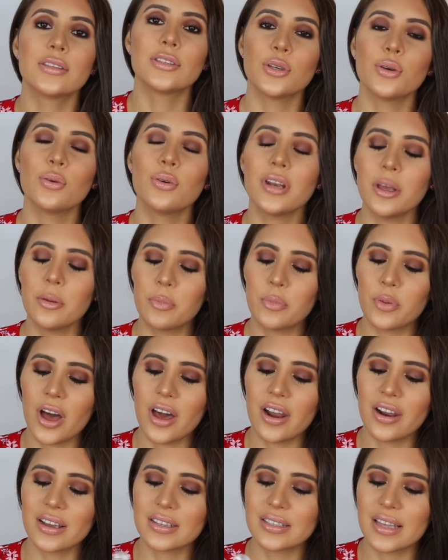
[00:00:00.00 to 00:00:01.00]
Two lip
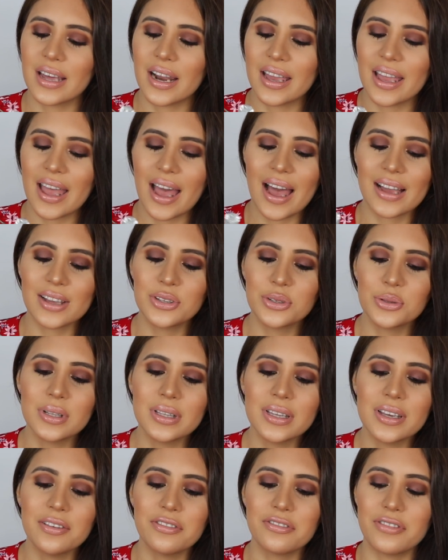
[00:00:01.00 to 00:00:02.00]
products that I
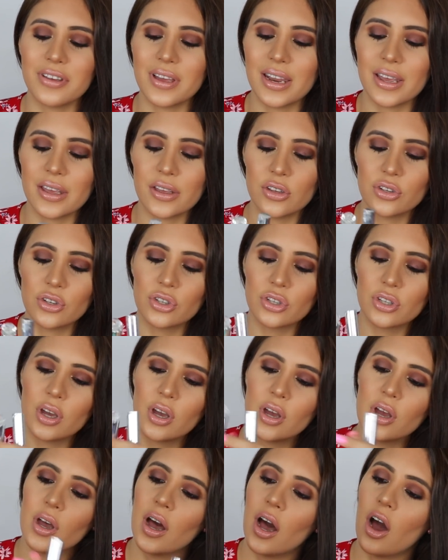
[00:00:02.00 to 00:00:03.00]
actually finished
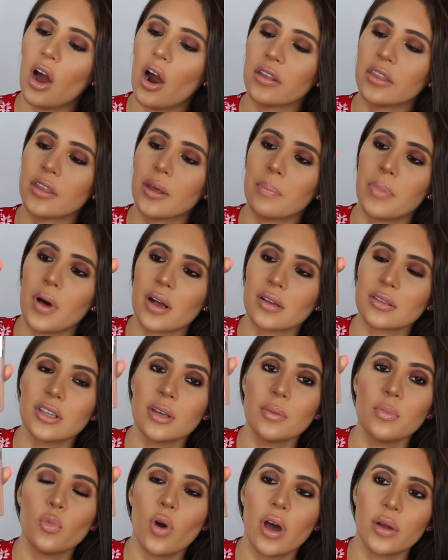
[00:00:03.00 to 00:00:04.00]
are the
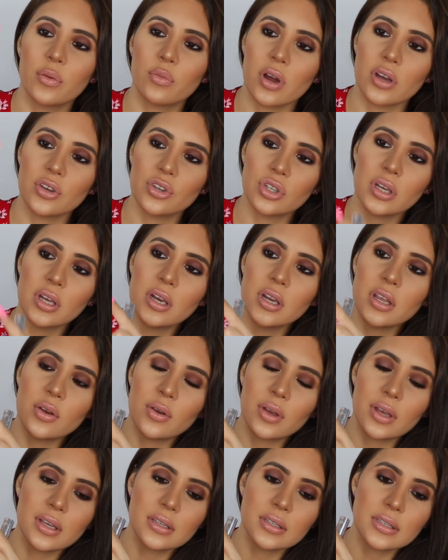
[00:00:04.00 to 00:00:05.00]
Buxom White Russian.
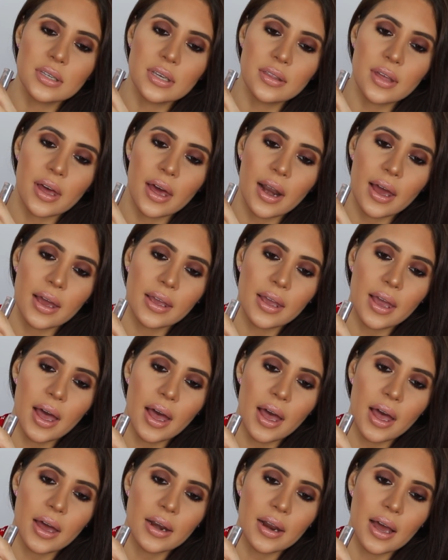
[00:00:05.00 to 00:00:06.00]
You can see that I
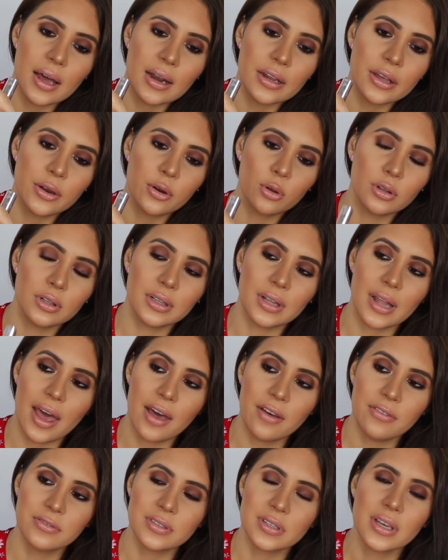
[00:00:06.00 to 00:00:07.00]
had a little
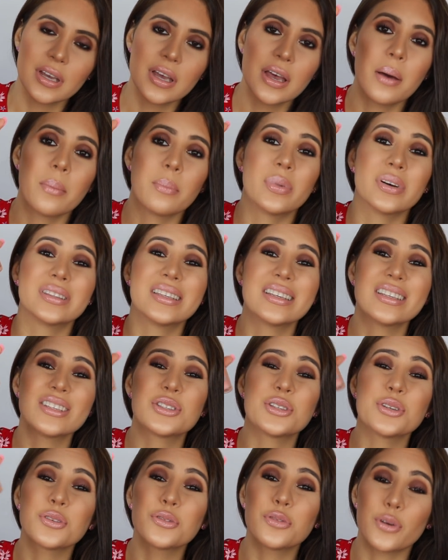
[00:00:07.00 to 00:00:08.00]
left, but this
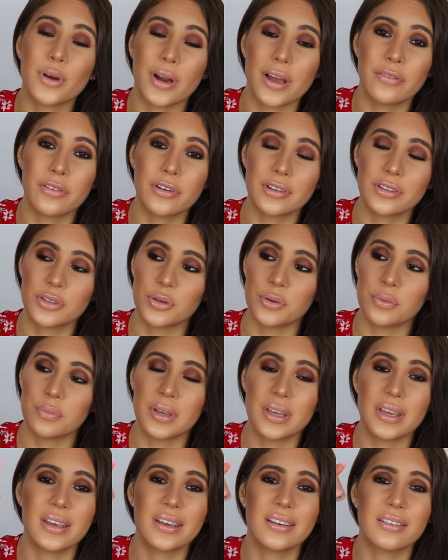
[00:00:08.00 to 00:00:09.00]
took forever to
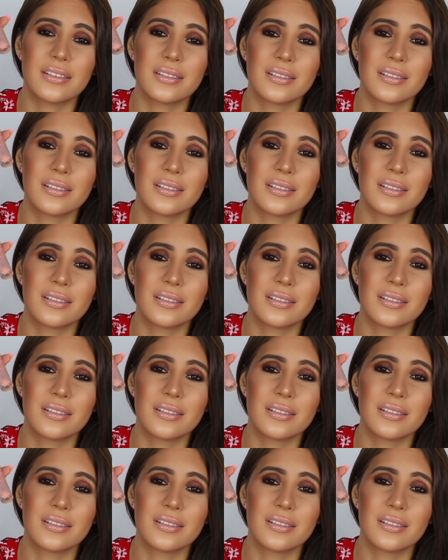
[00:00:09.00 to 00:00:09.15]
be